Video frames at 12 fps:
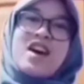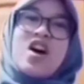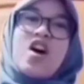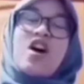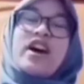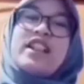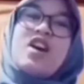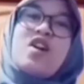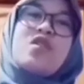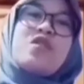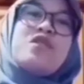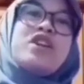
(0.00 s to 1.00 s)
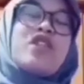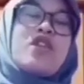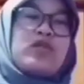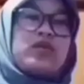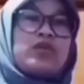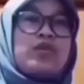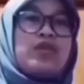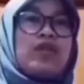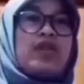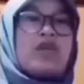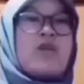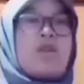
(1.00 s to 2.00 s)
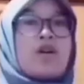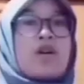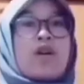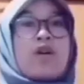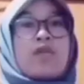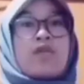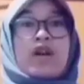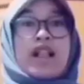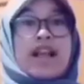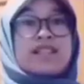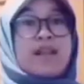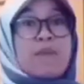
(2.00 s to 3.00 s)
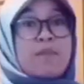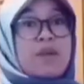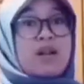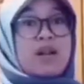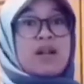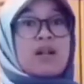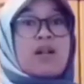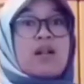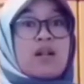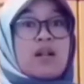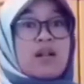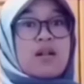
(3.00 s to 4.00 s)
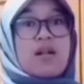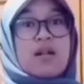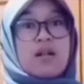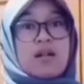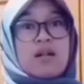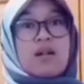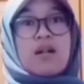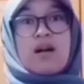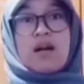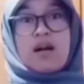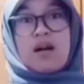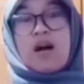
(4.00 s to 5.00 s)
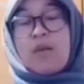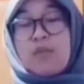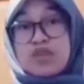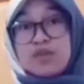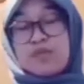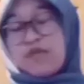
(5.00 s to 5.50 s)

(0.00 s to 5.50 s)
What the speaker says: Okay, now we go to for example about spoof